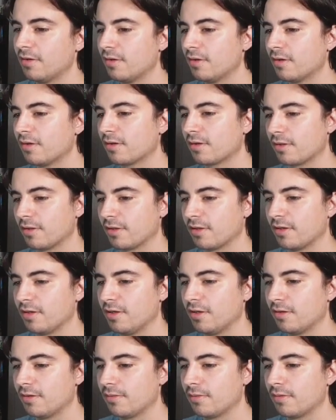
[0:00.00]
Click in
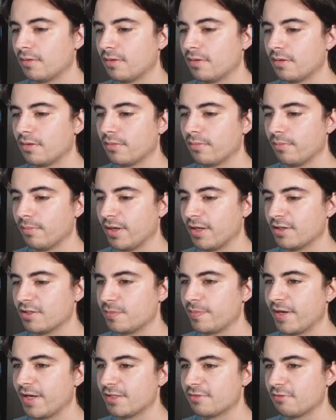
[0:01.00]
here, Manage
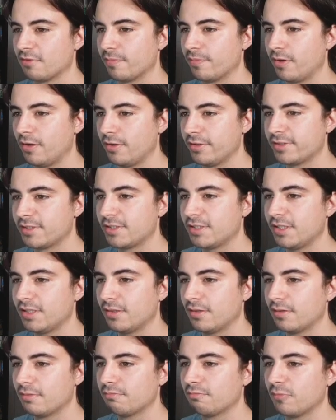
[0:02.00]
Password Policy.
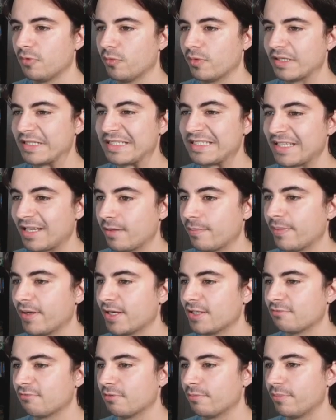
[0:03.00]
We want to set a
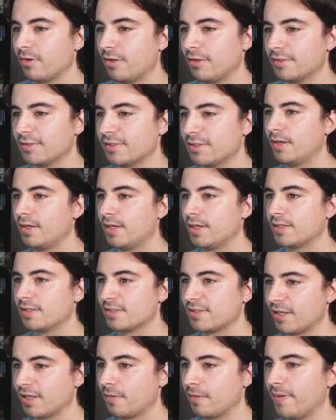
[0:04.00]
password policy. To
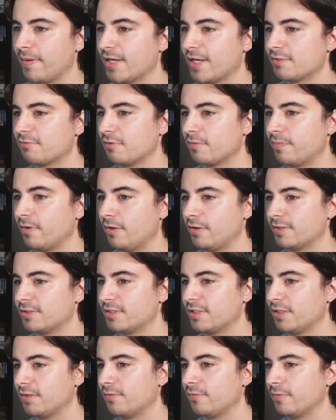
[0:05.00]
set our password
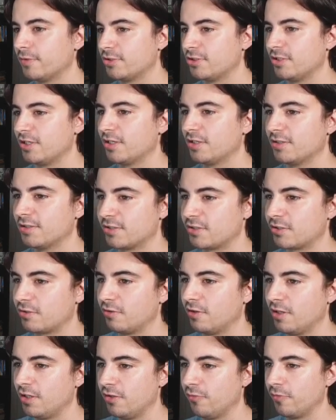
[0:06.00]
policy, once you get in the
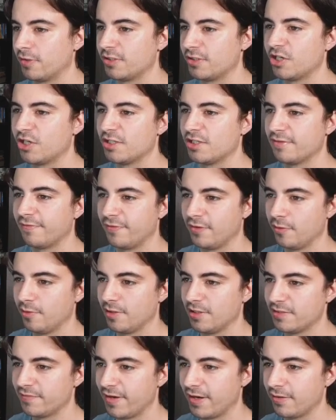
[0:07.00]
screen, you want to change a few of
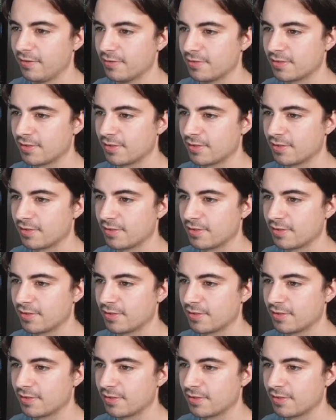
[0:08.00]
these values.